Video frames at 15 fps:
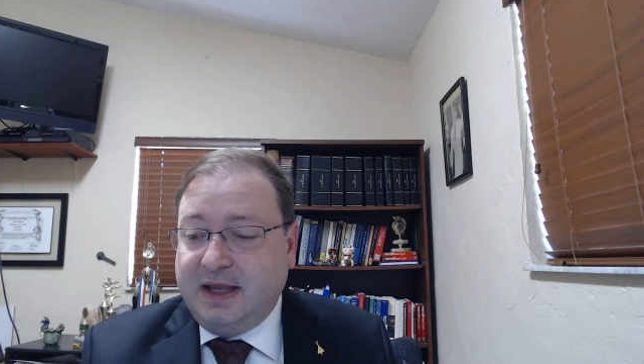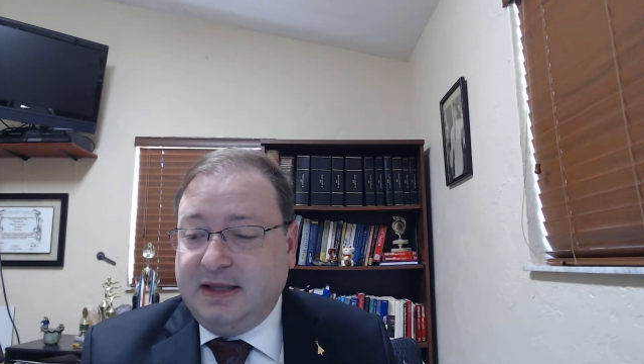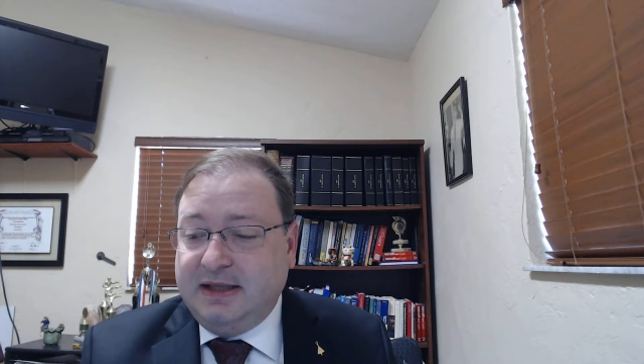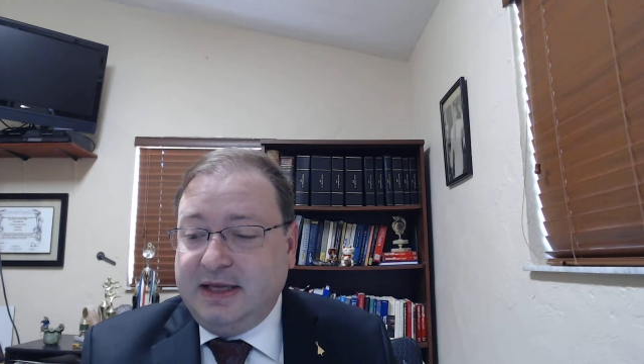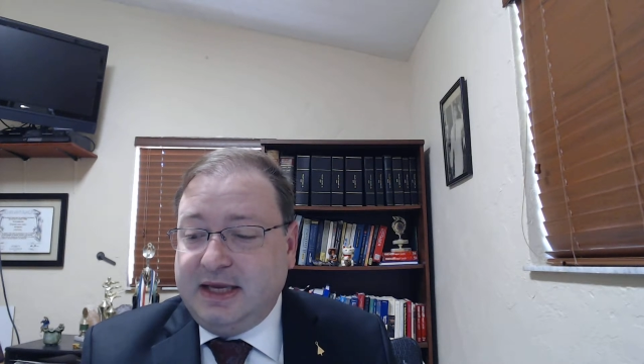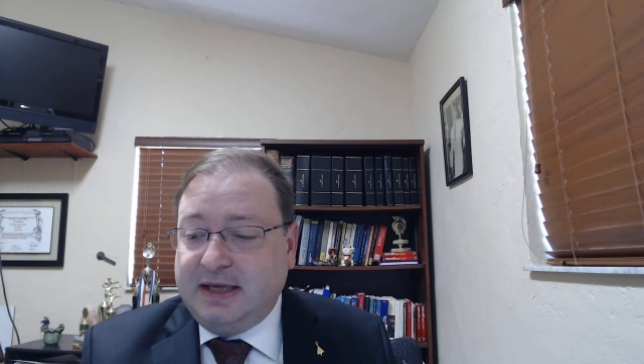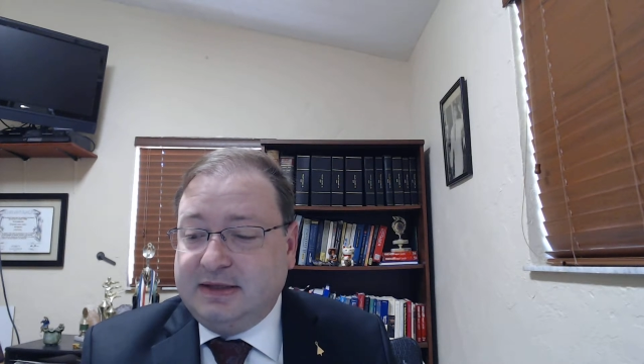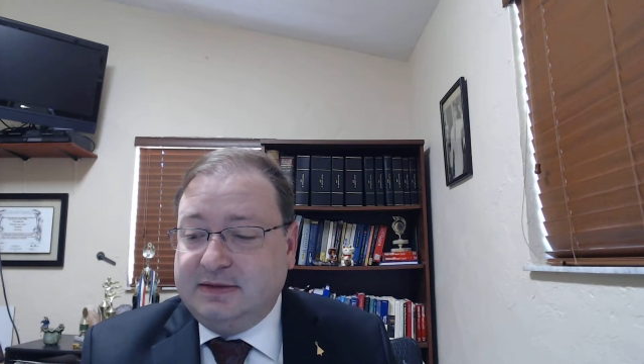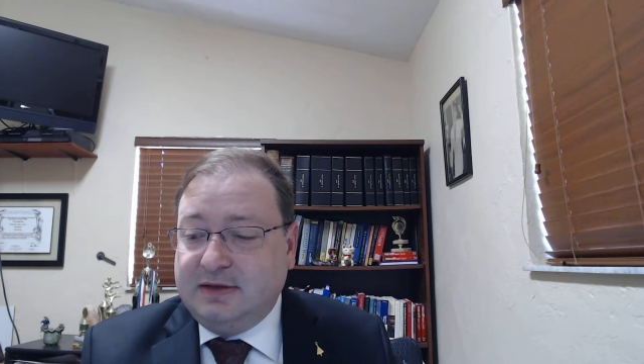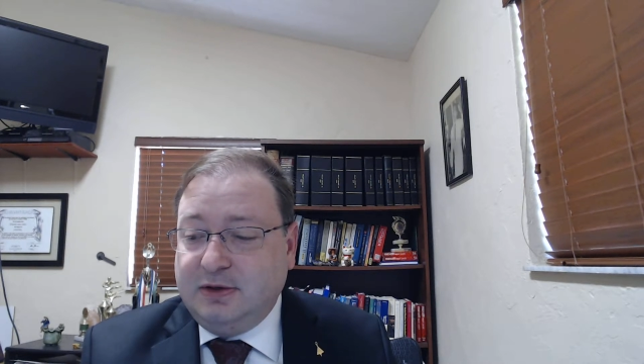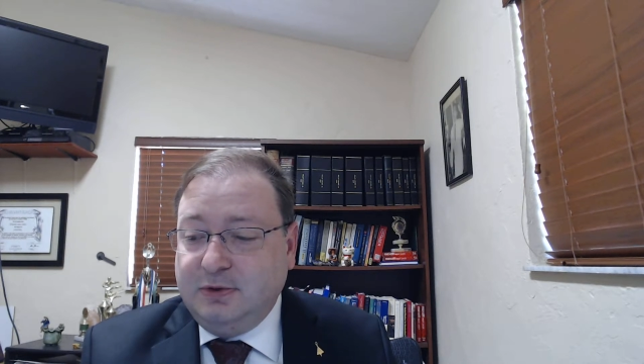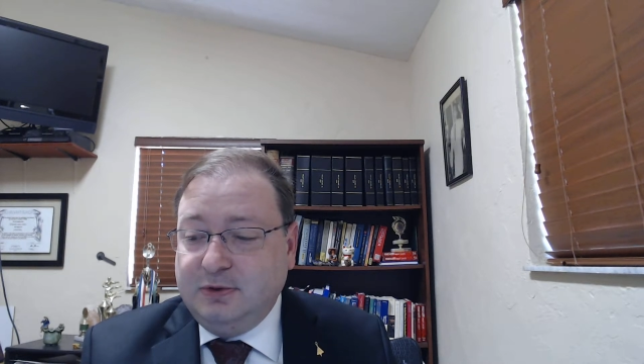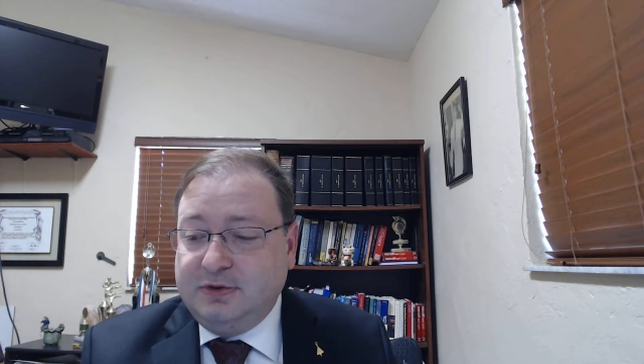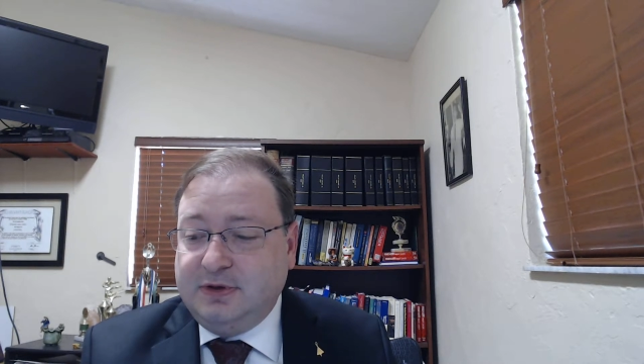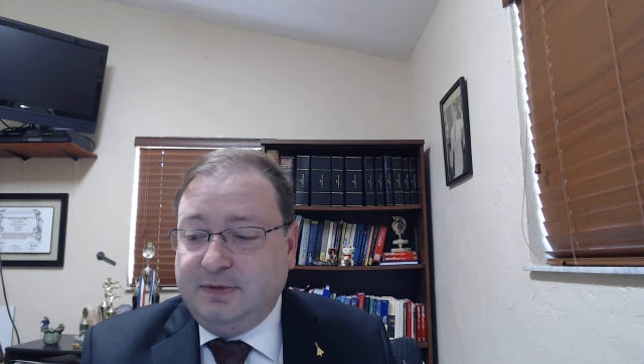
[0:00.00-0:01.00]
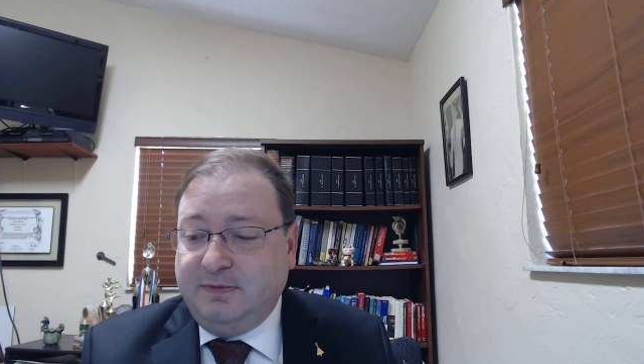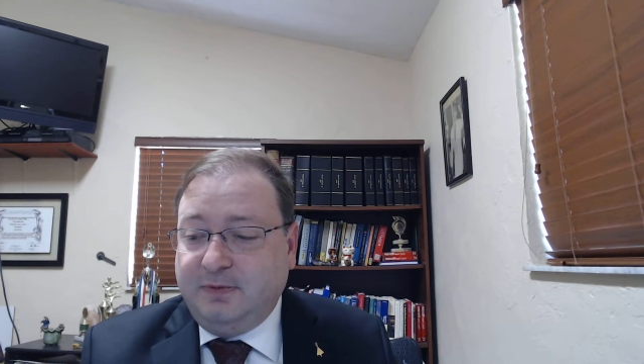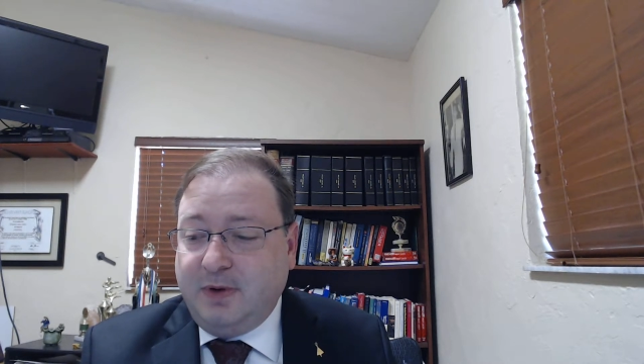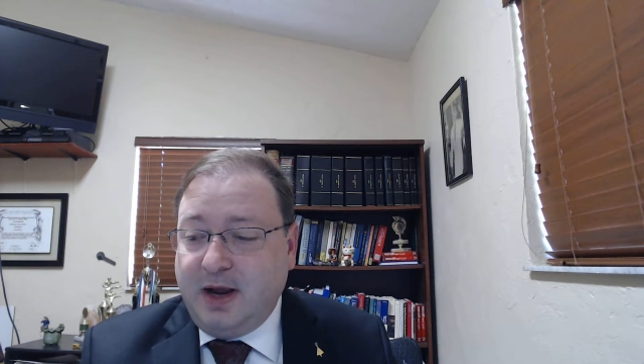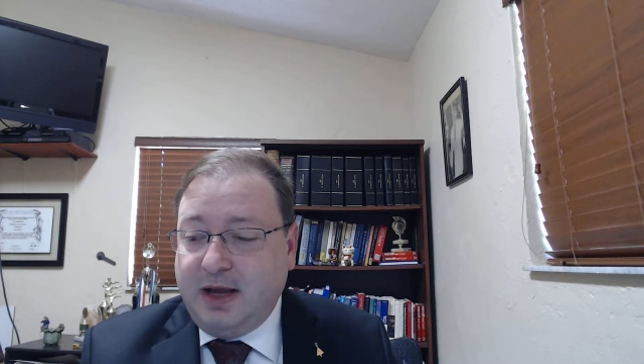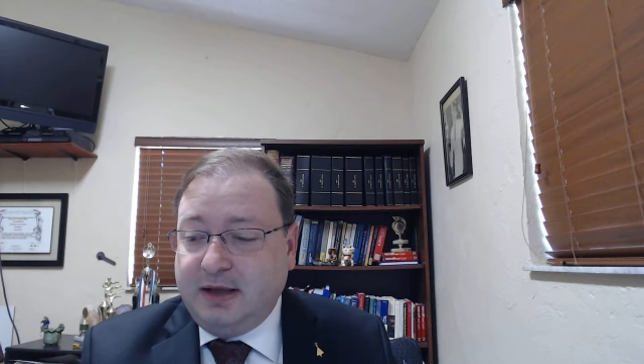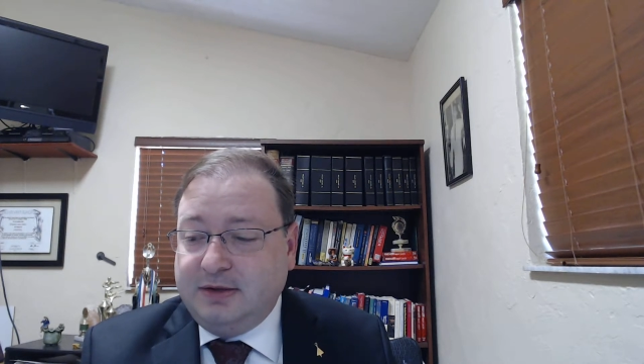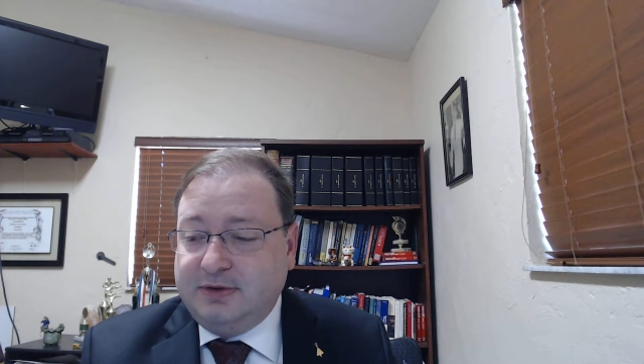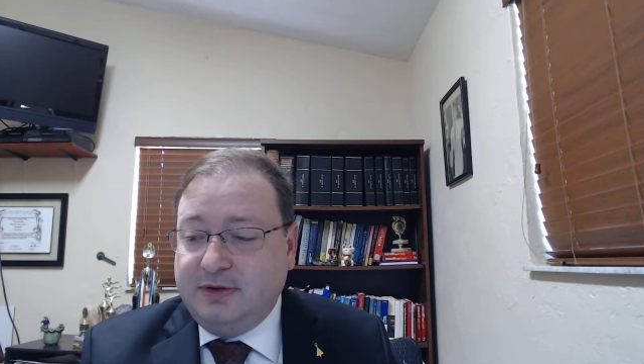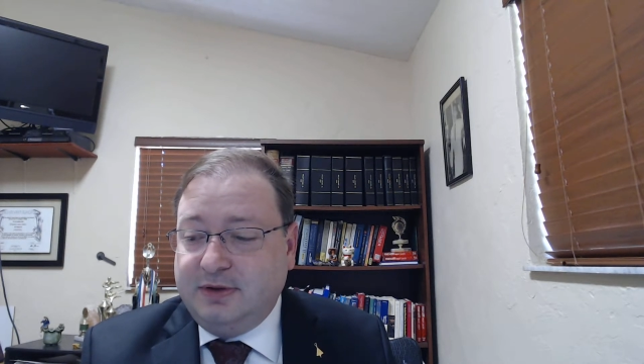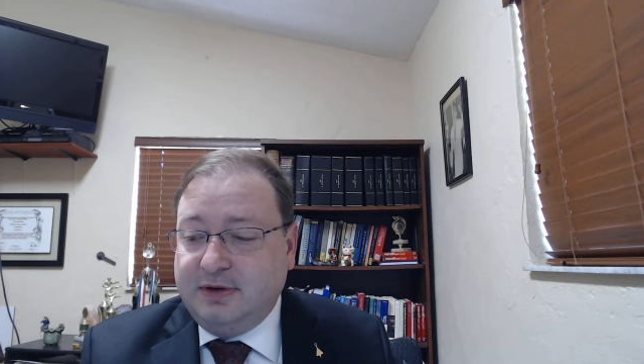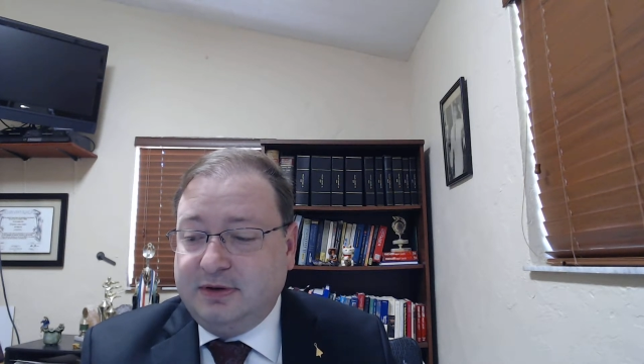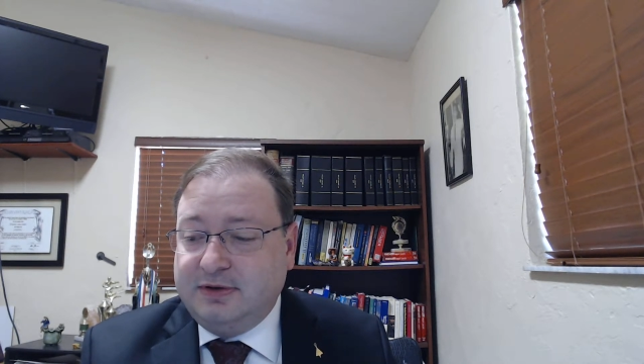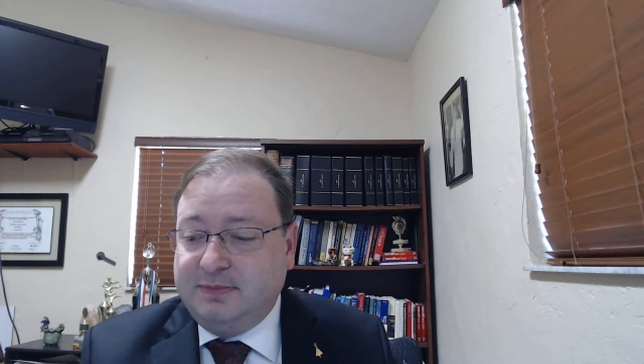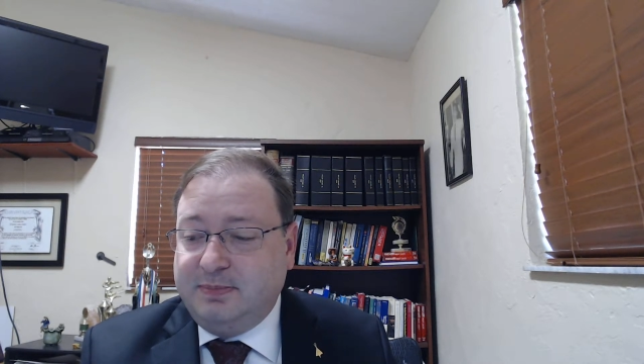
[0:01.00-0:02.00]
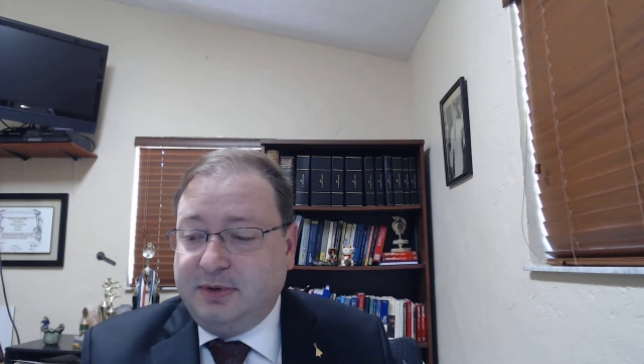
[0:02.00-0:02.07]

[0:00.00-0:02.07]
the exclusive right to their